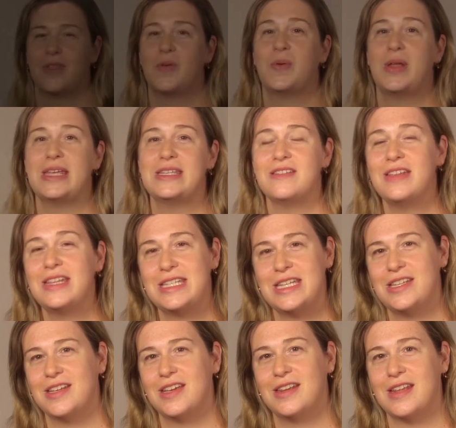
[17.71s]
When I started
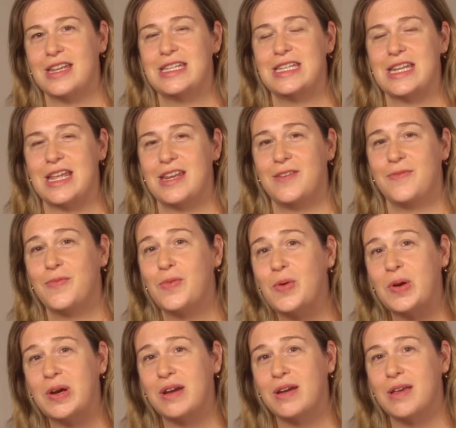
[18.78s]
teaching in
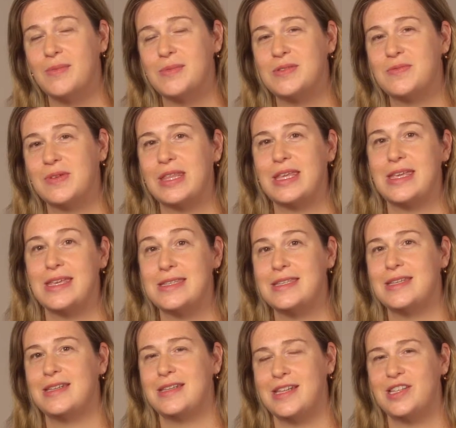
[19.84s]
1994, it was really
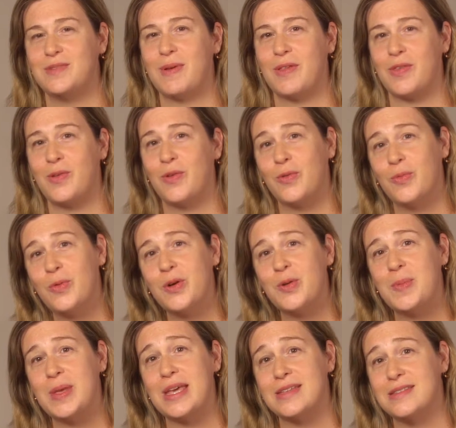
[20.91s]
easy to teach about the Cold War
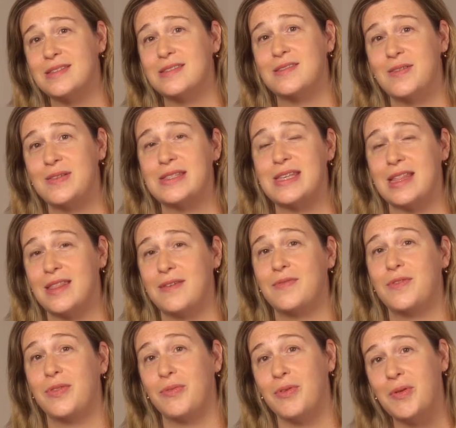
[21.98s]
because the students had
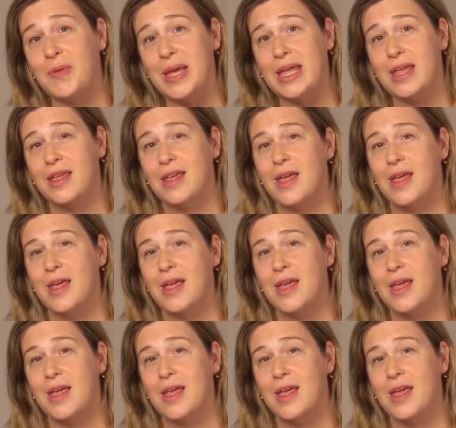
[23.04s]
lived through it.